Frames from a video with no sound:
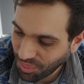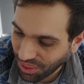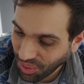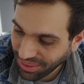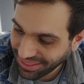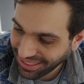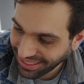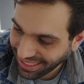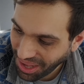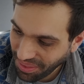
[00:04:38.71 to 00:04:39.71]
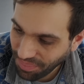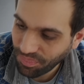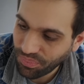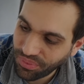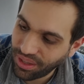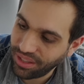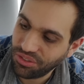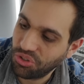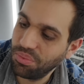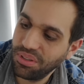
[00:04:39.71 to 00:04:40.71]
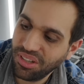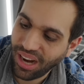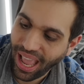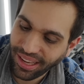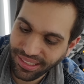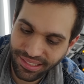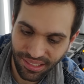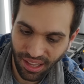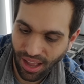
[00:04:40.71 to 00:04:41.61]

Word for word: but up until then it's Jupiter X.